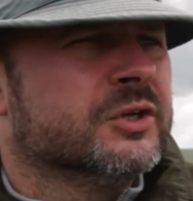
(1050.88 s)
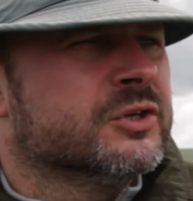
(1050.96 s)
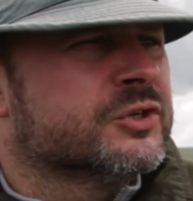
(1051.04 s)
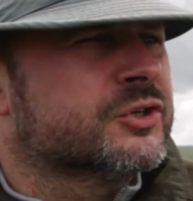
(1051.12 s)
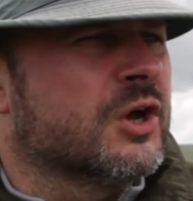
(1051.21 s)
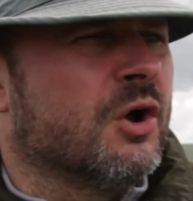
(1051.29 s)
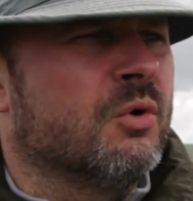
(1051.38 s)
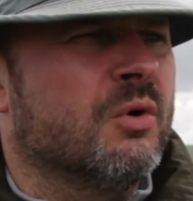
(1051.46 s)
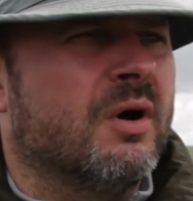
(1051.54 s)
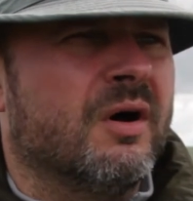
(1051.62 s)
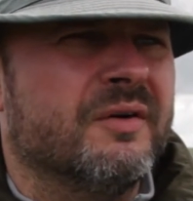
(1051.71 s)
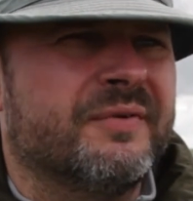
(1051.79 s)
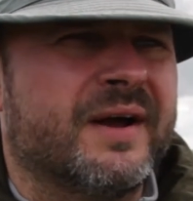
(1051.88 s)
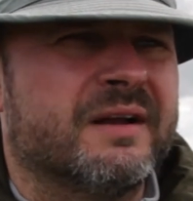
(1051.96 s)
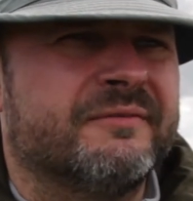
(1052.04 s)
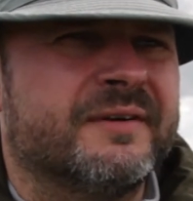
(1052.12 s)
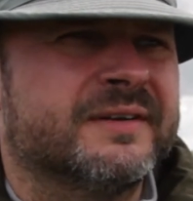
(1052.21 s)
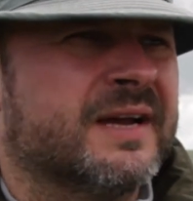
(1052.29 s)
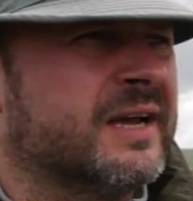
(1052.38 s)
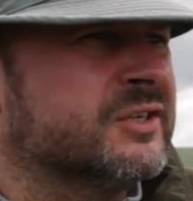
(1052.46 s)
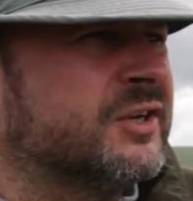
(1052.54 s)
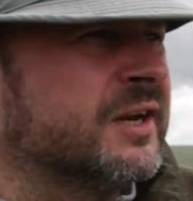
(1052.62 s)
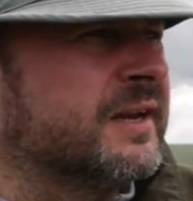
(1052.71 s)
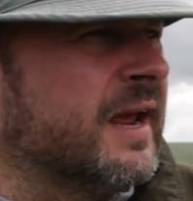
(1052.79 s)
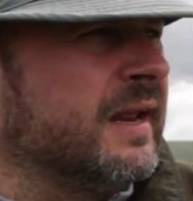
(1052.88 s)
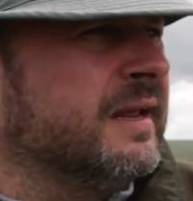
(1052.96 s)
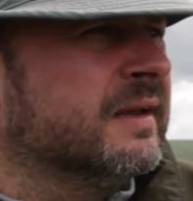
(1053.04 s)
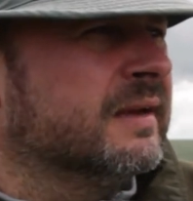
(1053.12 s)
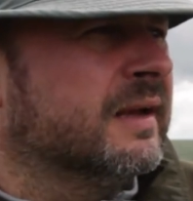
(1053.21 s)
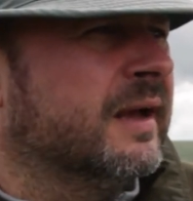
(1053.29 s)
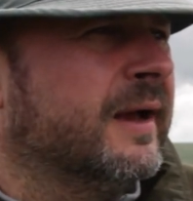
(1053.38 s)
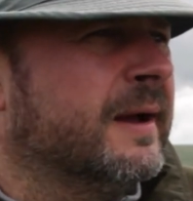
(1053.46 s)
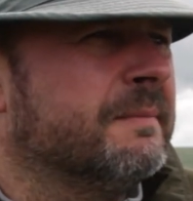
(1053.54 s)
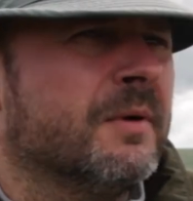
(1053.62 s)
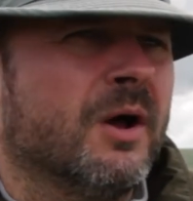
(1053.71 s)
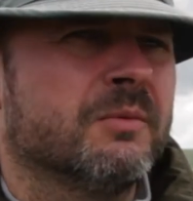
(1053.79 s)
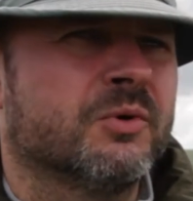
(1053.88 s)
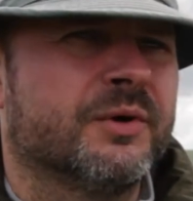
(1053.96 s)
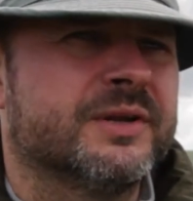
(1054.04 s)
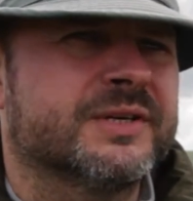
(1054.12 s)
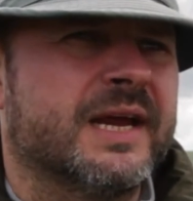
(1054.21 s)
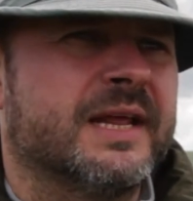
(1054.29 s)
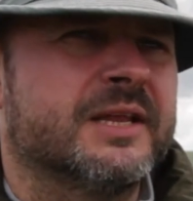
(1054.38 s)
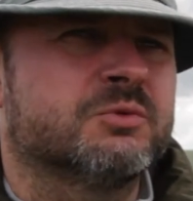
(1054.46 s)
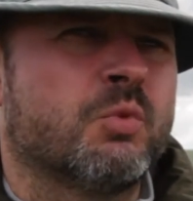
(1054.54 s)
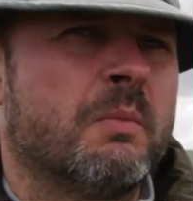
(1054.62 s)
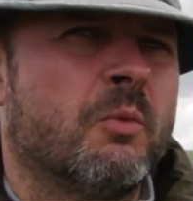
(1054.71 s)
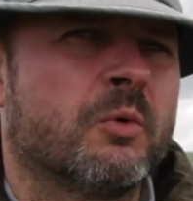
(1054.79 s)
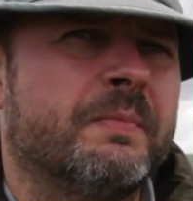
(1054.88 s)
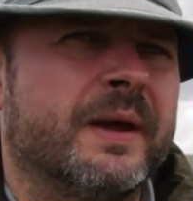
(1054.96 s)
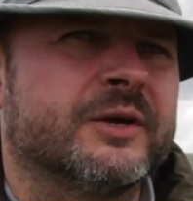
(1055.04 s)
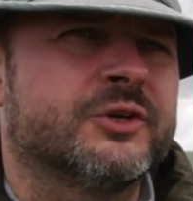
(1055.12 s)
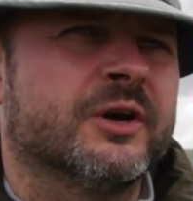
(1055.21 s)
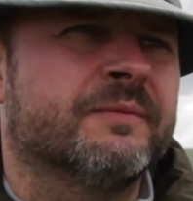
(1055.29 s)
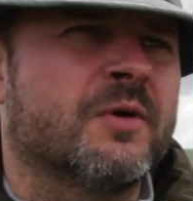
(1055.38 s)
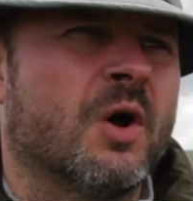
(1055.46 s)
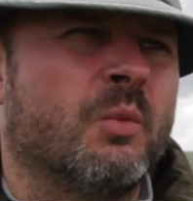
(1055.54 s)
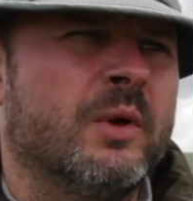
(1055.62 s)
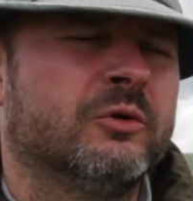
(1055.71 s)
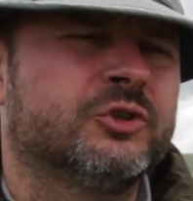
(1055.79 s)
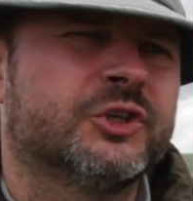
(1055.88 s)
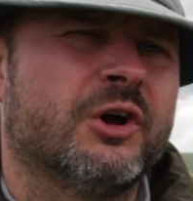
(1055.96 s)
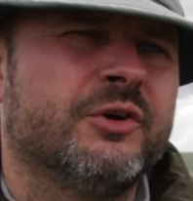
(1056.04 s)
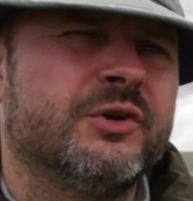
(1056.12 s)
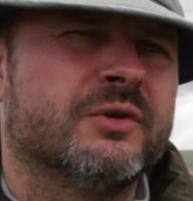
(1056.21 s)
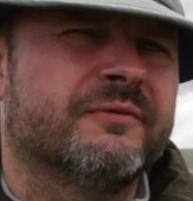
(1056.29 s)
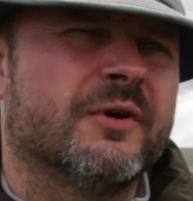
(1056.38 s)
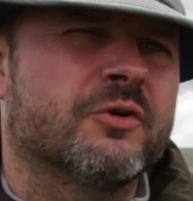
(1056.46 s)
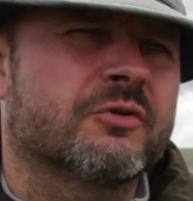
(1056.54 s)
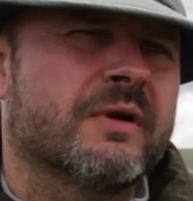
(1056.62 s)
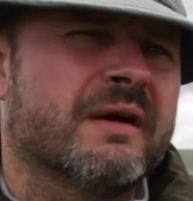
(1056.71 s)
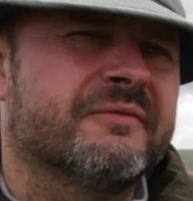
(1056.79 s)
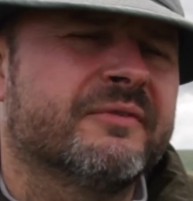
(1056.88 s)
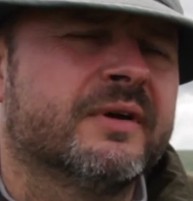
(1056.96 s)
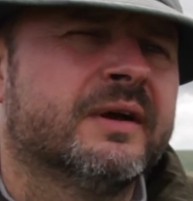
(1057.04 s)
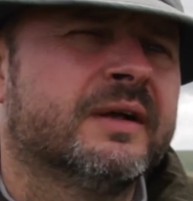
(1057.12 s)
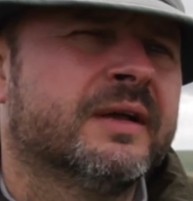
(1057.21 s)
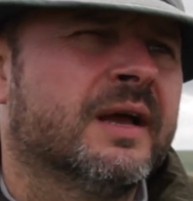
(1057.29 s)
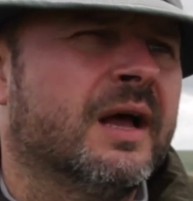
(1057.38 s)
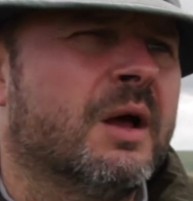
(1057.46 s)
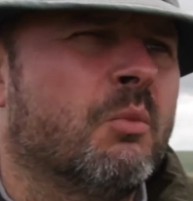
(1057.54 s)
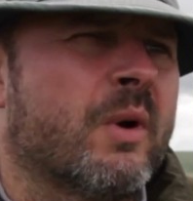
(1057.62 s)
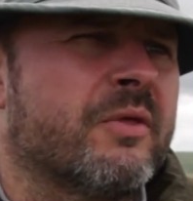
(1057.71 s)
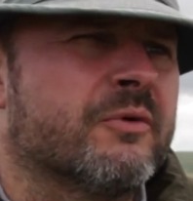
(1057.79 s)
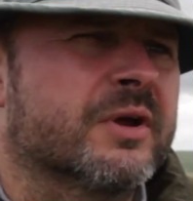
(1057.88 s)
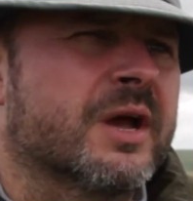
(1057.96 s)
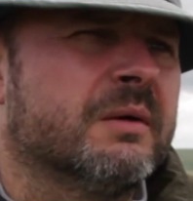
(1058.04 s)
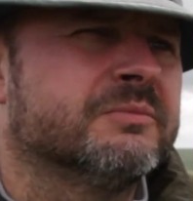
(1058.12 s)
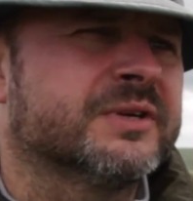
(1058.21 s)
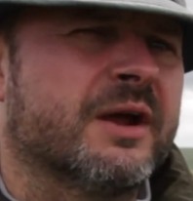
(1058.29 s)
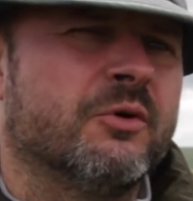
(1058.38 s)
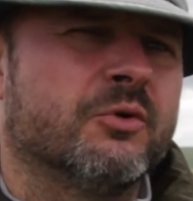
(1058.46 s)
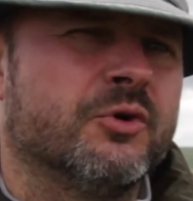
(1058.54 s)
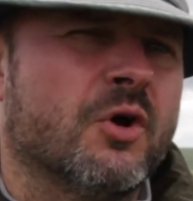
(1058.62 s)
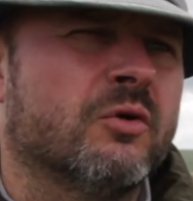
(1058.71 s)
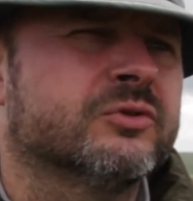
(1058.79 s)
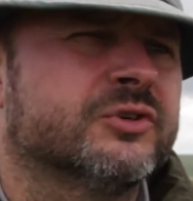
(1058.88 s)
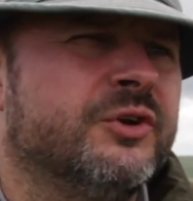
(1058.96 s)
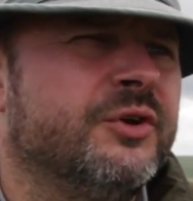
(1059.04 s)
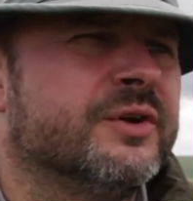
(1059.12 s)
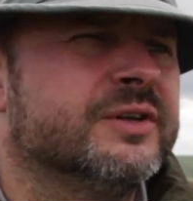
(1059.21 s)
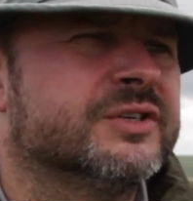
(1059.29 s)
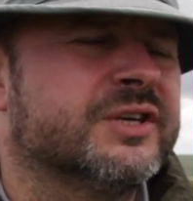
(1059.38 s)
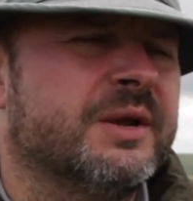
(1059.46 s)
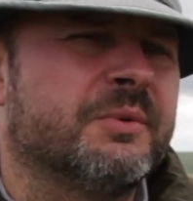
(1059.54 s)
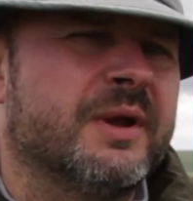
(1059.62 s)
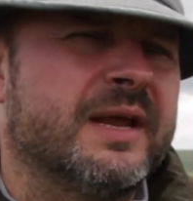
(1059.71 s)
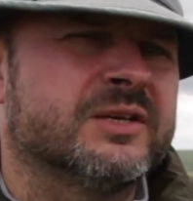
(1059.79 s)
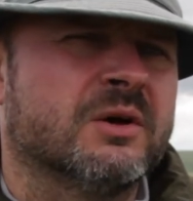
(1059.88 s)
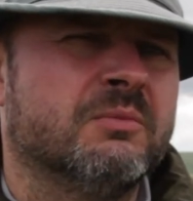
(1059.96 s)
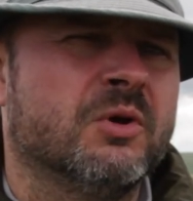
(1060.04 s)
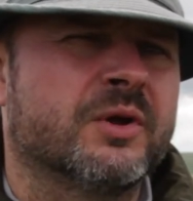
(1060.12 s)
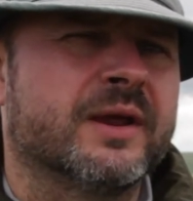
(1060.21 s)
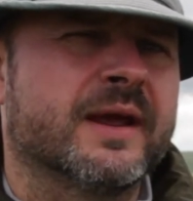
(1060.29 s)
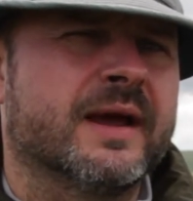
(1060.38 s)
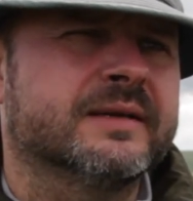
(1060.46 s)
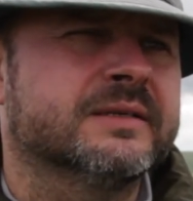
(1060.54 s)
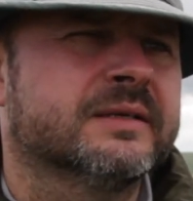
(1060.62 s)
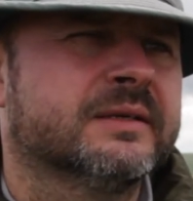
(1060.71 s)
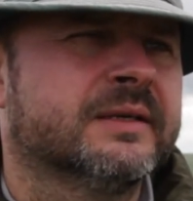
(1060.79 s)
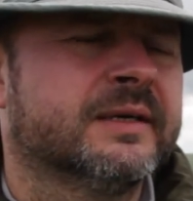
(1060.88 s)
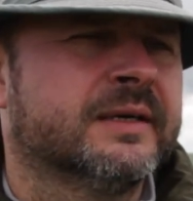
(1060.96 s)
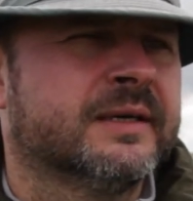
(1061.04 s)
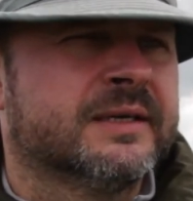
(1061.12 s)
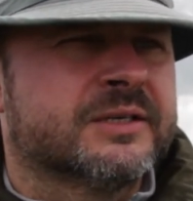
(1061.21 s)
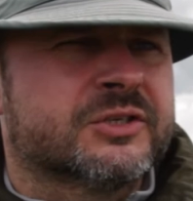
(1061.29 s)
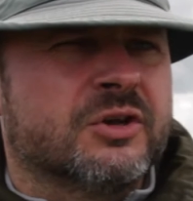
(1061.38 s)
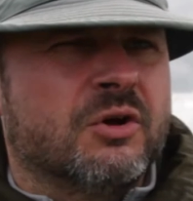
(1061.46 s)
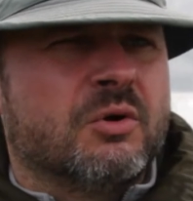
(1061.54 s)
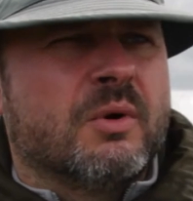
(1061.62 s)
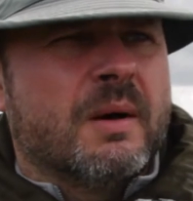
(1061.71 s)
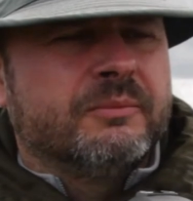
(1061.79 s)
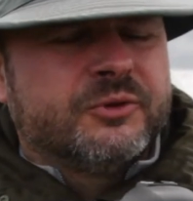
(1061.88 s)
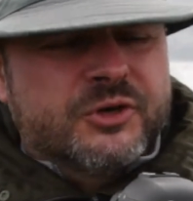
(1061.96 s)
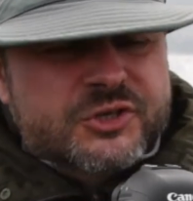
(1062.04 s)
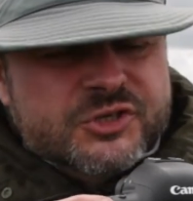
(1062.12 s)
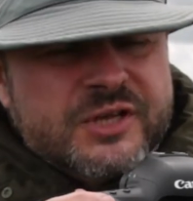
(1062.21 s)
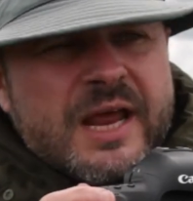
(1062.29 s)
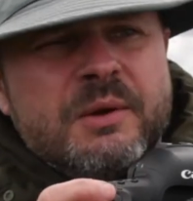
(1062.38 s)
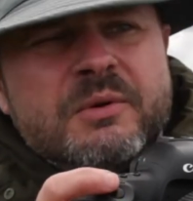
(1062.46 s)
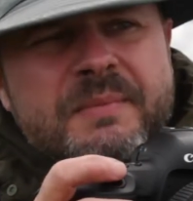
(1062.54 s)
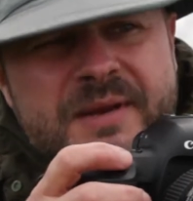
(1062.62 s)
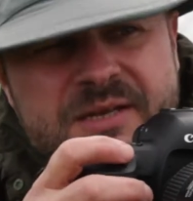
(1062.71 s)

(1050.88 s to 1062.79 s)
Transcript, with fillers: So I've had a fantastic day. Um, I'm going to take this one more picture. I will show you the photograph, um, whether it comes out or not, so you can see what it is I'm looking at. So um, just stay with me